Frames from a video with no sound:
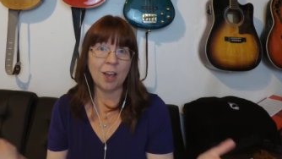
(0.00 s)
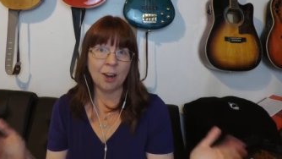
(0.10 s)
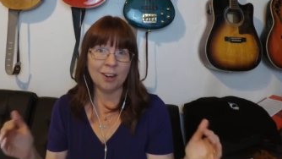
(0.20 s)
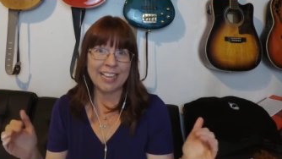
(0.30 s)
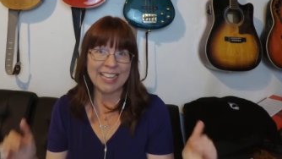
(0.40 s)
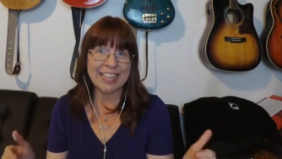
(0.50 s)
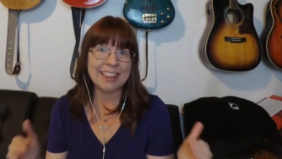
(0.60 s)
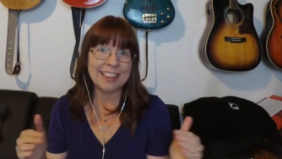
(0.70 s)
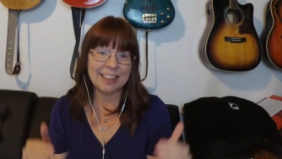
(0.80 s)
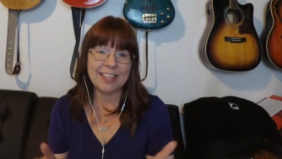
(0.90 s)
are
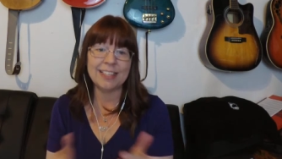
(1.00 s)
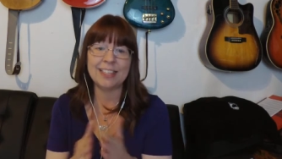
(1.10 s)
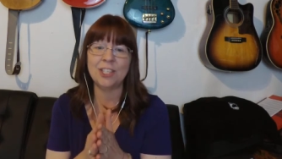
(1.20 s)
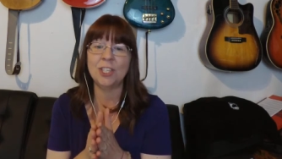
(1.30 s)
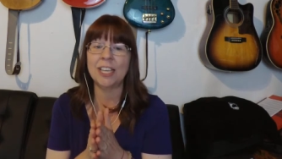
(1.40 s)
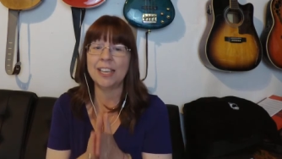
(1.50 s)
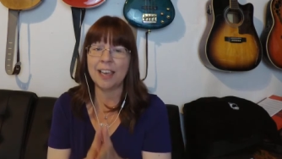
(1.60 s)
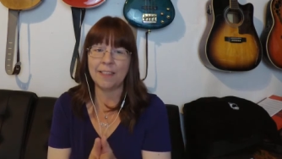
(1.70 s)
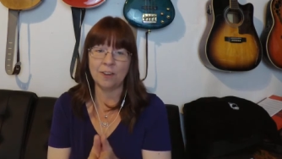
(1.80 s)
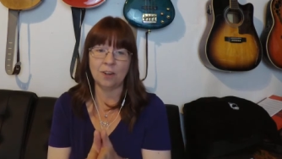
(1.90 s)
in this
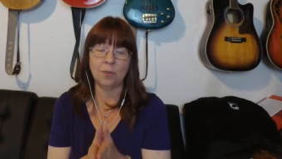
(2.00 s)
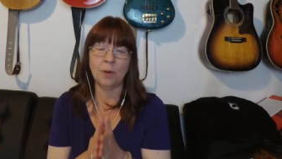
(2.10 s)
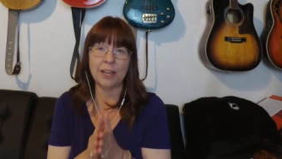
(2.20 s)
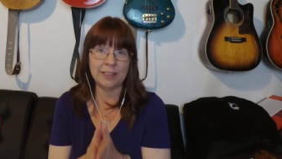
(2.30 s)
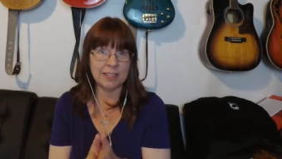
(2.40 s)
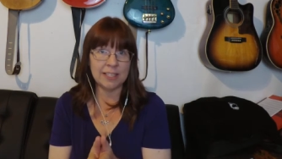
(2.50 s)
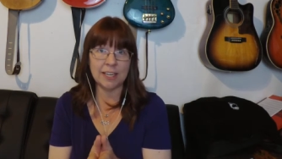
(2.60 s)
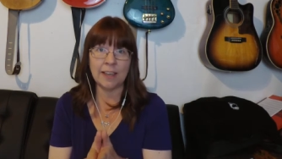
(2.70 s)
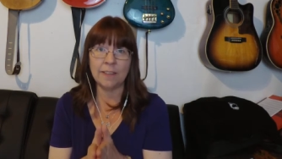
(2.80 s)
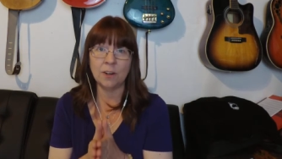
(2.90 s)
together. We're in this
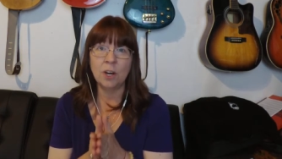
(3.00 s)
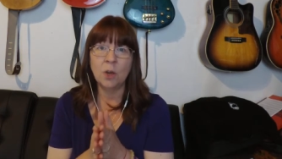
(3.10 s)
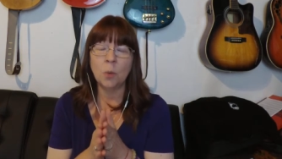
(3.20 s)
together.